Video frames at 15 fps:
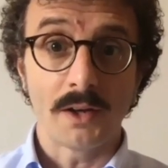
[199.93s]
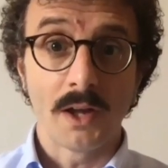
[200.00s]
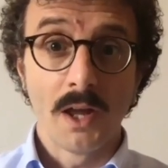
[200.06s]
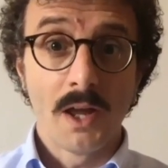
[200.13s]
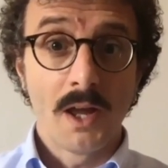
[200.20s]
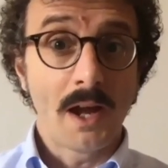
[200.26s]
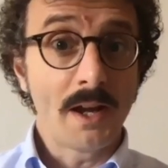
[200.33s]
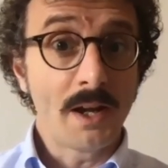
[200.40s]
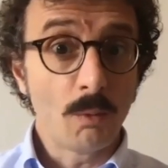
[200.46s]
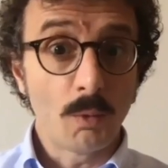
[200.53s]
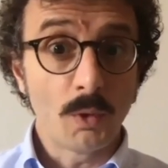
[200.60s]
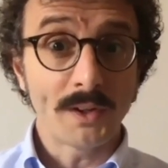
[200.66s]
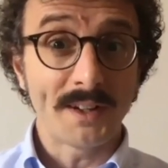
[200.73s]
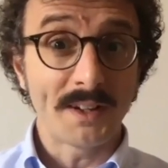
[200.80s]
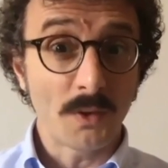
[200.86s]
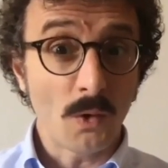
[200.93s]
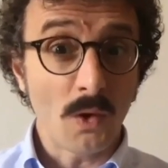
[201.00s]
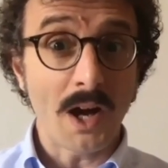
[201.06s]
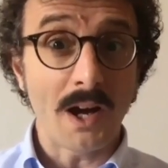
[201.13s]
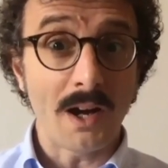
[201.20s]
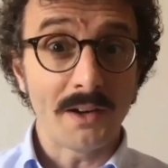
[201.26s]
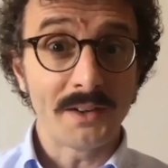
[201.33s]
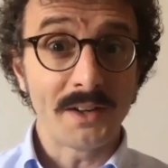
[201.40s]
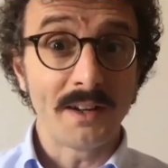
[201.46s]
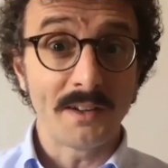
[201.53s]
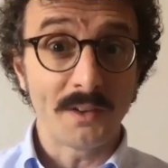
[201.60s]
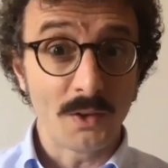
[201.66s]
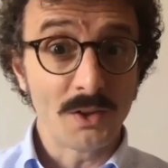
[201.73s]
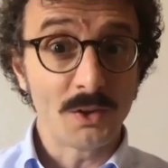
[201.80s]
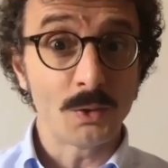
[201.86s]
And they worked so hard and so
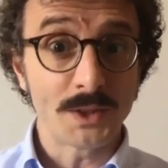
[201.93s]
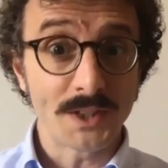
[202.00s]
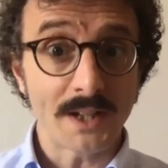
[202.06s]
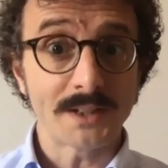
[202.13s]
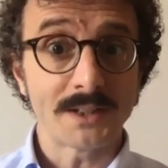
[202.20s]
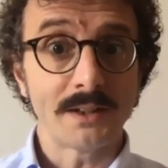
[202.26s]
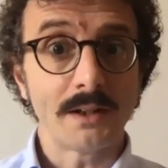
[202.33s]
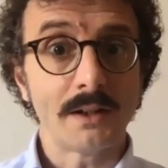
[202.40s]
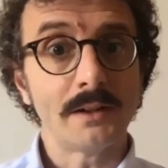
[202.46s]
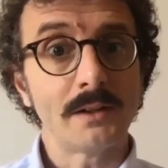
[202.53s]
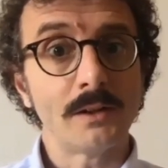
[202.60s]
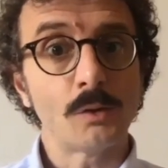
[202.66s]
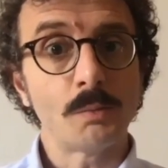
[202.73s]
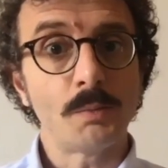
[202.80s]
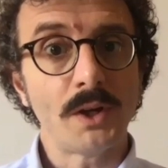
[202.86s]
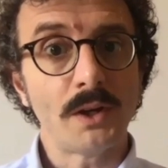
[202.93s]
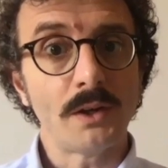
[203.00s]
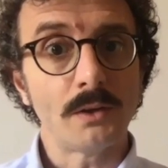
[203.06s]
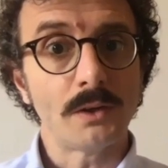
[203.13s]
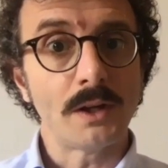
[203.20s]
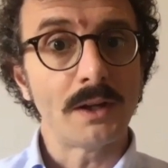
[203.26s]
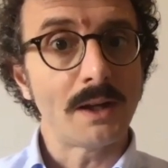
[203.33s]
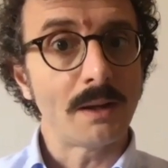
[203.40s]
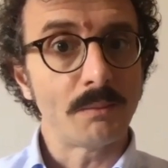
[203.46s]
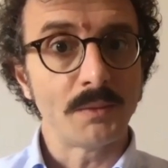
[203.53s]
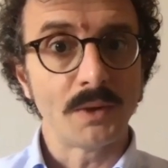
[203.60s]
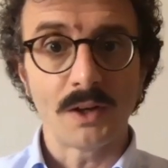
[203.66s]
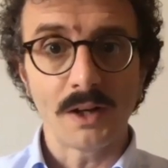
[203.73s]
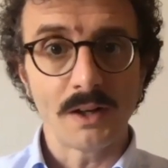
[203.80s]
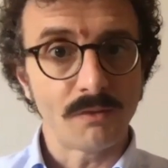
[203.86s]
enthusiastically in this period, and I'm
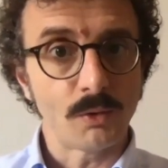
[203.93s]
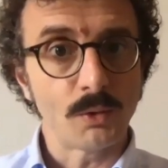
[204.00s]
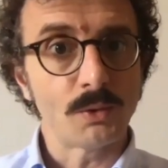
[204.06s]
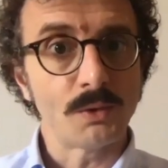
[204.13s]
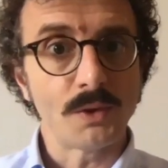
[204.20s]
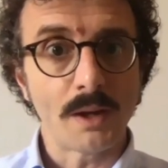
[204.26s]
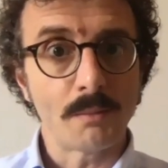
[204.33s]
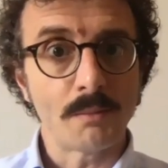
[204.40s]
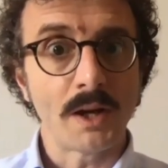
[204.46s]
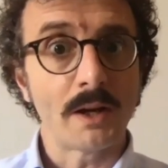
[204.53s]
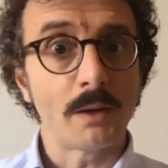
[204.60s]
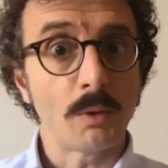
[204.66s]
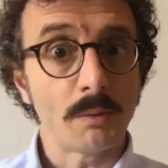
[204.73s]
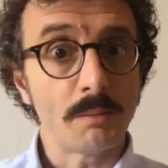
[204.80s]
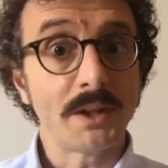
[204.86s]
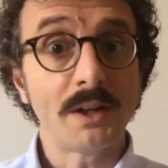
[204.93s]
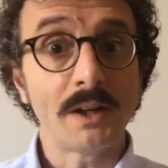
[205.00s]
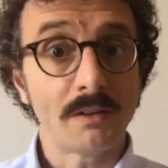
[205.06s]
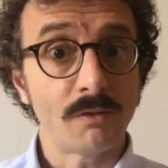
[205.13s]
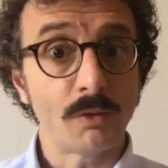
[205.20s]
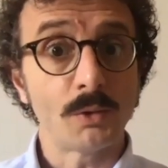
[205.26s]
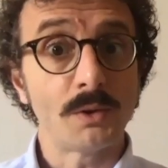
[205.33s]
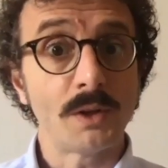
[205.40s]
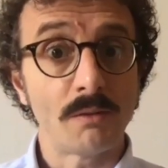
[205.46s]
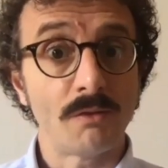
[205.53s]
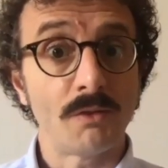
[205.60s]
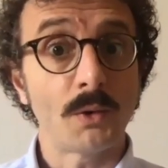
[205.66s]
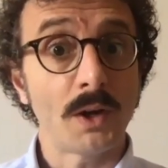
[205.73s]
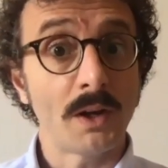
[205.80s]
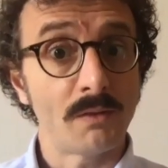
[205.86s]
grateful to them, and I will be grateful to them
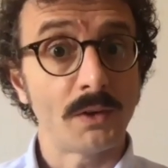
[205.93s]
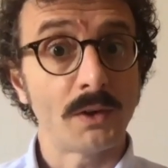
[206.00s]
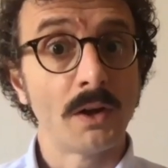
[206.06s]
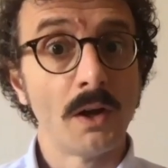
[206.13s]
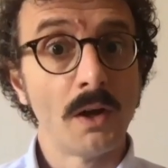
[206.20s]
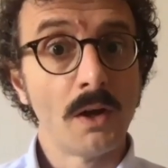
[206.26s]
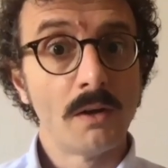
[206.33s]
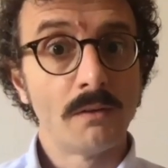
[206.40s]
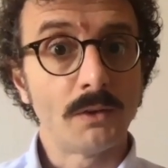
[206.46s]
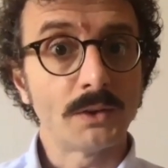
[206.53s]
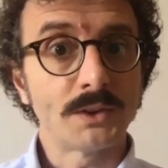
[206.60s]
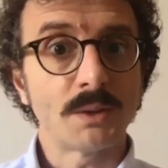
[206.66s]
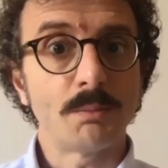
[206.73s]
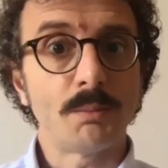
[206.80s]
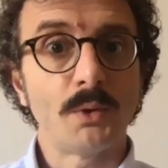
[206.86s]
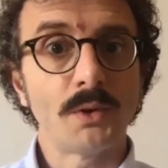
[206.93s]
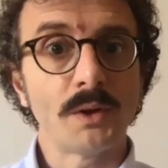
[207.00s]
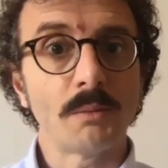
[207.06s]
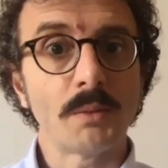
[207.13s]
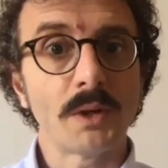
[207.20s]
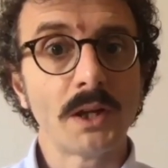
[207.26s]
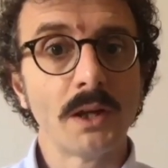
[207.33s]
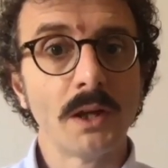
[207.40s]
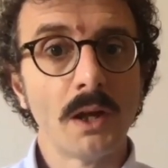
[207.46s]
forever for supporting me.